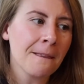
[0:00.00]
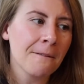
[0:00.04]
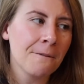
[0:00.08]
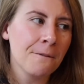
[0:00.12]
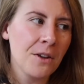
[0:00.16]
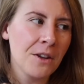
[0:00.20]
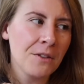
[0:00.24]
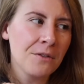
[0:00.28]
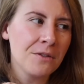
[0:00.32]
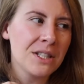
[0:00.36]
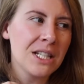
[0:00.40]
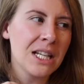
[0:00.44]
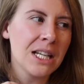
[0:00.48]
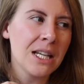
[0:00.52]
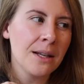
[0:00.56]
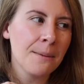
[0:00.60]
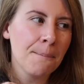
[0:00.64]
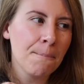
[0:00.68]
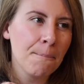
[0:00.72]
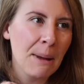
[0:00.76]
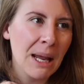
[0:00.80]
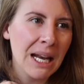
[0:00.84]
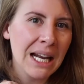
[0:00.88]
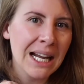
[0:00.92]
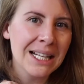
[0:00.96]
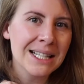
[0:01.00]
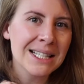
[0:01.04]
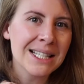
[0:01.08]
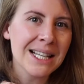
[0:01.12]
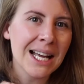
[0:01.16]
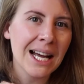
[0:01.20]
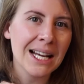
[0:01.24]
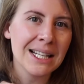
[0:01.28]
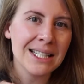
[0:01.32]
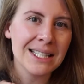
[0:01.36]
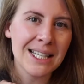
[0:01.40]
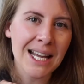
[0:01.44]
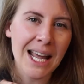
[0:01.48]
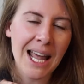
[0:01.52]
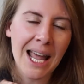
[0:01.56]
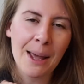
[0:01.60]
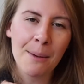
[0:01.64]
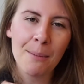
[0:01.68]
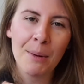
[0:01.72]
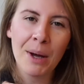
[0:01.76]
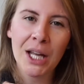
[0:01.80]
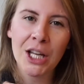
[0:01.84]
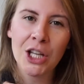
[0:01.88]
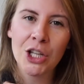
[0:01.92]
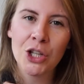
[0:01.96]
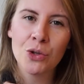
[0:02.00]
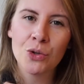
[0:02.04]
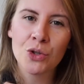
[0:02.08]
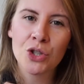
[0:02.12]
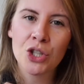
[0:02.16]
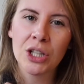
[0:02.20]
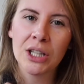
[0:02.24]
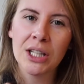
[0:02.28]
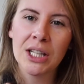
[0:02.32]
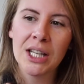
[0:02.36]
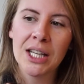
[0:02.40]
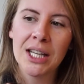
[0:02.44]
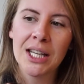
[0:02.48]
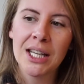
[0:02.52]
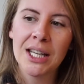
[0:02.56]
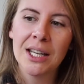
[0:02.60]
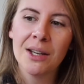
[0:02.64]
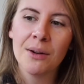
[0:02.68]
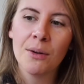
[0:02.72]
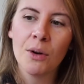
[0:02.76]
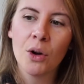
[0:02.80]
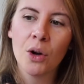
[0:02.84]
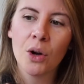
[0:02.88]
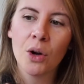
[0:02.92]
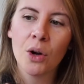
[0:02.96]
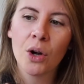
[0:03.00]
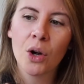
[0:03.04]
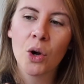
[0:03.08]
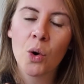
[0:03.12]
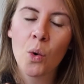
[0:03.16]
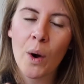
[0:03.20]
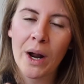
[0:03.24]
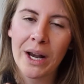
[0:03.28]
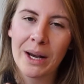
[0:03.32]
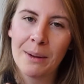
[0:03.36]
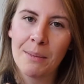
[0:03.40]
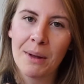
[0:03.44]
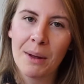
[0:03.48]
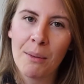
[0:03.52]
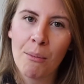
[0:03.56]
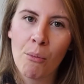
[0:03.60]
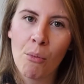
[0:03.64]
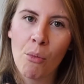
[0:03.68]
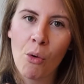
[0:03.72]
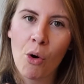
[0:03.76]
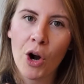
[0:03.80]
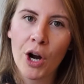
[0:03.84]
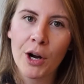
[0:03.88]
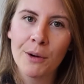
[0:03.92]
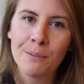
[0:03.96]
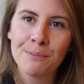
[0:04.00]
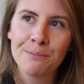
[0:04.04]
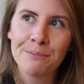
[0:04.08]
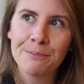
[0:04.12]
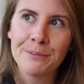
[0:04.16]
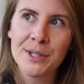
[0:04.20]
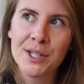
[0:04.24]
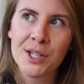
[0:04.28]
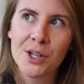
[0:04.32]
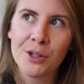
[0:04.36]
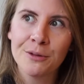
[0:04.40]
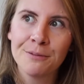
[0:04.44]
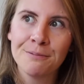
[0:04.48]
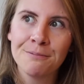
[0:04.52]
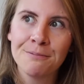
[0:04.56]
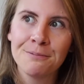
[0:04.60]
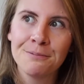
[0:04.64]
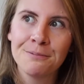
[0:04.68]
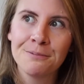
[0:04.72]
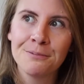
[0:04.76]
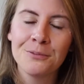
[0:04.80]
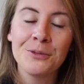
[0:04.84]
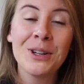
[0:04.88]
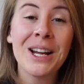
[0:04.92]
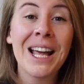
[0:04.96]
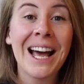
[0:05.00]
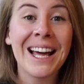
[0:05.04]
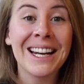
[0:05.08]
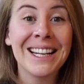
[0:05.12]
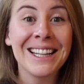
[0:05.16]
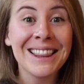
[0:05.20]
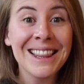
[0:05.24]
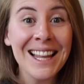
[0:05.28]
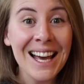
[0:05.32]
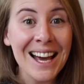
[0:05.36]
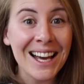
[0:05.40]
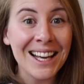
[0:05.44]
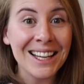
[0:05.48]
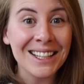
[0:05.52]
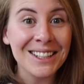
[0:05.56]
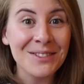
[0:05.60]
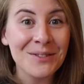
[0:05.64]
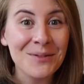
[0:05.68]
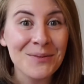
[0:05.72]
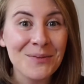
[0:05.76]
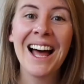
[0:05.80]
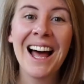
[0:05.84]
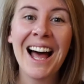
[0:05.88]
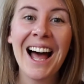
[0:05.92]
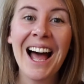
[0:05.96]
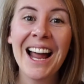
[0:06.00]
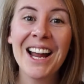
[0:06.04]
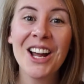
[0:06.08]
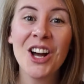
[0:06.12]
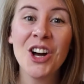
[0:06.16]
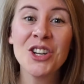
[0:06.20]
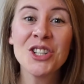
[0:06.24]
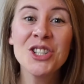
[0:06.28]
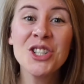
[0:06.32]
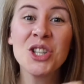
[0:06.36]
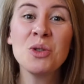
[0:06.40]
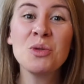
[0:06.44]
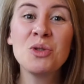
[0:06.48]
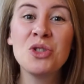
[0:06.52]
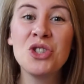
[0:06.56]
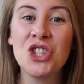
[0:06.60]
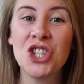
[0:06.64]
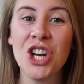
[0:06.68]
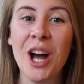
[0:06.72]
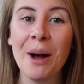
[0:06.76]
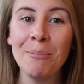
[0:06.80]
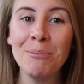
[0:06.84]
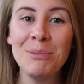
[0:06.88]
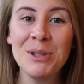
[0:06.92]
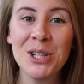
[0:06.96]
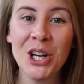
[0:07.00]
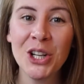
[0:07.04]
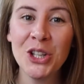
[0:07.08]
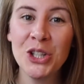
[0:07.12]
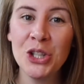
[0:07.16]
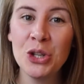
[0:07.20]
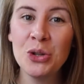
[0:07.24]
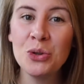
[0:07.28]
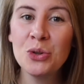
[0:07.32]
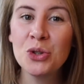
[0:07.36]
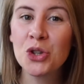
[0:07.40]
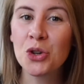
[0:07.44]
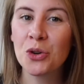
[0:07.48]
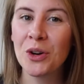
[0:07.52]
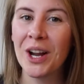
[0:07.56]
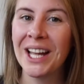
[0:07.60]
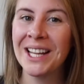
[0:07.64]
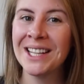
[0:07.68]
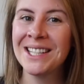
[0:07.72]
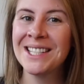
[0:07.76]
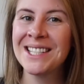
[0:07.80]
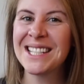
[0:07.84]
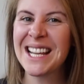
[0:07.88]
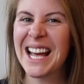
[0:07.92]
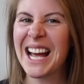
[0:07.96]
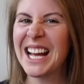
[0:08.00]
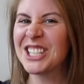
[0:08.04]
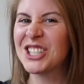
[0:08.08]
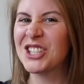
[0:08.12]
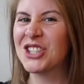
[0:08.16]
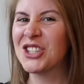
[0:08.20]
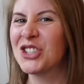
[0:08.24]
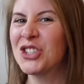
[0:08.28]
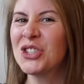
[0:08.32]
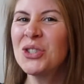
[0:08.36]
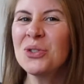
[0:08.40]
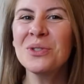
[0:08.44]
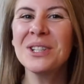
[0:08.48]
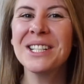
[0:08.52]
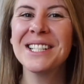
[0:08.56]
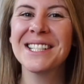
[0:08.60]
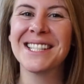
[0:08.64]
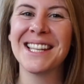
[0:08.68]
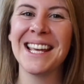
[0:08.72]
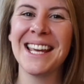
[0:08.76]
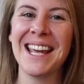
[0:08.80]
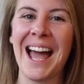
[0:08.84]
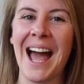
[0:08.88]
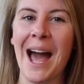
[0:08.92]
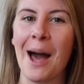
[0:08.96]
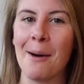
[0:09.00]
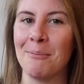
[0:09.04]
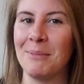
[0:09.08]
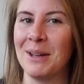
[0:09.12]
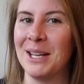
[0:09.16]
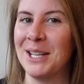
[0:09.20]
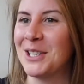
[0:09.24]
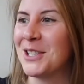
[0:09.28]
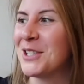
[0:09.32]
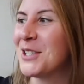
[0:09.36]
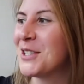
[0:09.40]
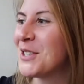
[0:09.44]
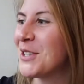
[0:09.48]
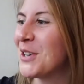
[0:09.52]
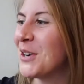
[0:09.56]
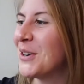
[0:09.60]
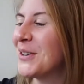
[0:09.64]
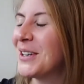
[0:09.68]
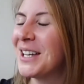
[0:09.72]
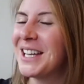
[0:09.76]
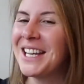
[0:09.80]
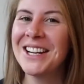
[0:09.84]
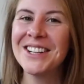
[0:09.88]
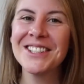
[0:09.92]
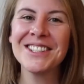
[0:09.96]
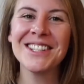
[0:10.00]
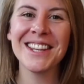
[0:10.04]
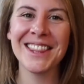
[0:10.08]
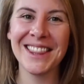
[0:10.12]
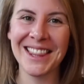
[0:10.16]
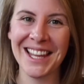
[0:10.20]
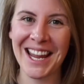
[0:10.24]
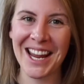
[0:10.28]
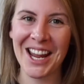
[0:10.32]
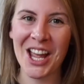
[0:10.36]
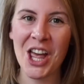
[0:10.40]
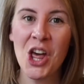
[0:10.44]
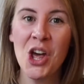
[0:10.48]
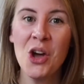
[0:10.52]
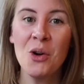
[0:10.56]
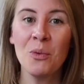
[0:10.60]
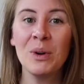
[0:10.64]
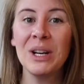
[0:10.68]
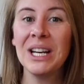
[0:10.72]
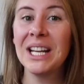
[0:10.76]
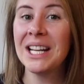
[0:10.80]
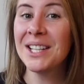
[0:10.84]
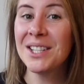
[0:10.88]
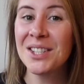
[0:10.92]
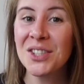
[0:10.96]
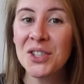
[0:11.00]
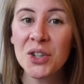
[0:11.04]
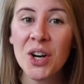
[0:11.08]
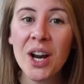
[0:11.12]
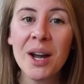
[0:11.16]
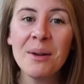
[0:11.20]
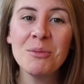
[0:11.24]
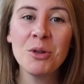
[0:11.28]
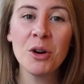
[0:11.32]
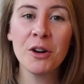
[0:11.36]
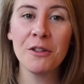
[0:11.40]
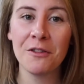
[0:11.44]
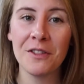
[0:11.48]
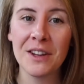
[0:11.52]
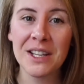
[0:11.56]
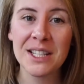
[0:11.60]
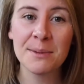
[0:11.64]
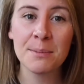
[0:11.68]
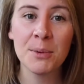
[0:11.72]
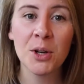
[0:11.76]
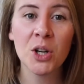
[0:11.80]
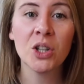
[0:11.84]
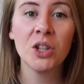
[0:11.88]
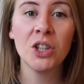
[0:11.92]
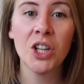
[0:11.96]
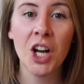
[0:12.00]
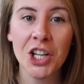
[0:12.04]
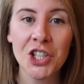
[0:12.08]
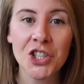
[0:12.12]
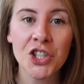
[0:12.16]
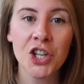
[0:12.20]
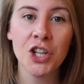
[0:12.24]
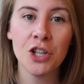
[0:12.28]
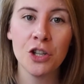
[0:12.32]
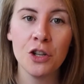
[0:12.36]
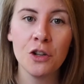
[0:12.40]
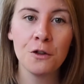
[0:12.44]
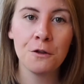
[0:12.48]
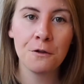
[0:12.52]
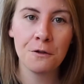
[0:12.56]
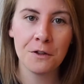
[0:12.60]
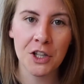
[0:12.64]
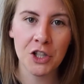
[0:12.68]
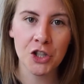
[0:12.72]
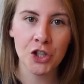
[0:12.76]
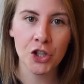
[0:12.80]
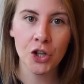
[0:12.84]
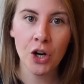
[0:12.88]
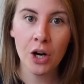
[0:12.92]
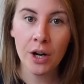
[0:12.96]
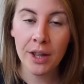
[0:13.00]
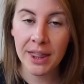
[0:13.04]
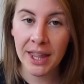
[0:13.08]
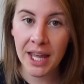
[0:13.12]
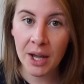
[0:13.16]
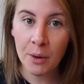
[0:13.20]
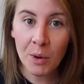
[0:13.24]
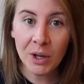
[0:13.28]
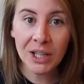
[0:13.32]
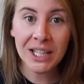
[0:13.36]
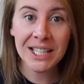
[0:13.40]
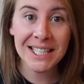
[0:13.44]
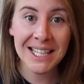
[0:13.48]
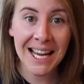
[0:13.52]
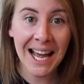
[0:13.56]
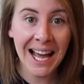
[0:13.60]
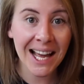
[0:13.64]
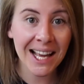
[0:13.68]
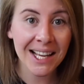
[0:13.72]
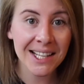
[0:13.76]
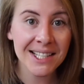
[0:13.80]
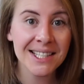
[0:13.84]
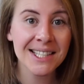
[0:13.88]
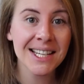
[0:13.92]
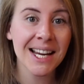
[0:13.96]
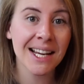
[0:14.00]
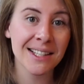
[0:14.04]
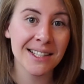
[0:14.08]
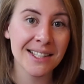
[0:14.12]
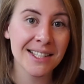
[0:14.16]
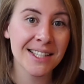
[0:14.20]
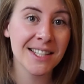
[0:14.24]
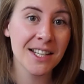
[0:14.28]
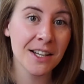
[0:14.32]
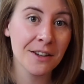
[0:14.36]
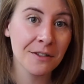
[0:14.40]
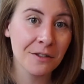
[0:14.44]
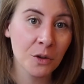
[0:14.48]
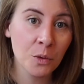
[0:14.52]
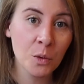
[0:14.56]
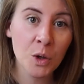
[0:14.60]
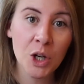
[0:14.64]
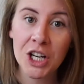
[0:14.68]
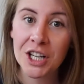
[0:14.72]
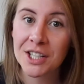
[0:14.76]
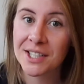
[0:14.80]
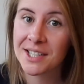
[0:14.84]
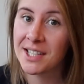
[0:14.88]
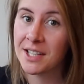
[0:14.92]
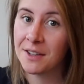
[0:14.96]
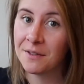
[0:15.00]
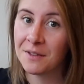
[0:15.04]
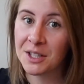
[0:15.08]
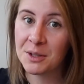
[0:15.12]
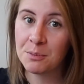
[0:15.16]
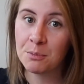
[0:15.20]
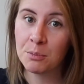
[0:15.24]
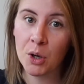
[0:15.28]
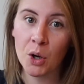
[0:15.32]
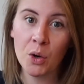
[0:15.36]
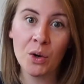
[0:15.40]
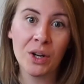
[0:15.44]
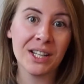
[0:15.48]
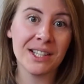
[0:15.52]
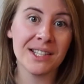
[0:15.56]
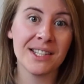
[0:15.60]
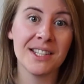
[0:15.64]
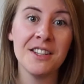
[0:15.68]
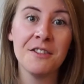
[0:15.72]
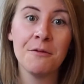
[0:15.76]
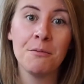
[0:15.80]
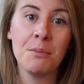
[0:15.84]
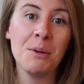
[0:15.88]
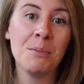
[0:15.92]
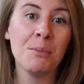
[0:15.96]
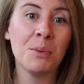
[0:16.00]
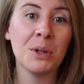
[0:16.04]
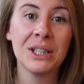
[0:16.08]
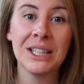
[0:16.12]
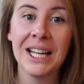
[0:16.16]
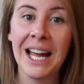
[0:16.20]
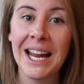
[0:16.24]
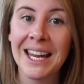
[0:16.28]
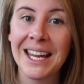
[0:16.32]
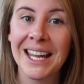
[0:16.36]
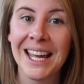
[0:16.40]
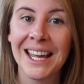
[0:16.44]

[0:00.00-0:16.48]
15 minutes a day, but usually quite a bit more. So we added that. I also jumped on new trends as soon as they happened. So here's the thing. When Instagram or Facebook launch a new feature, they want to test and see if it works, see if it's broken, see if people like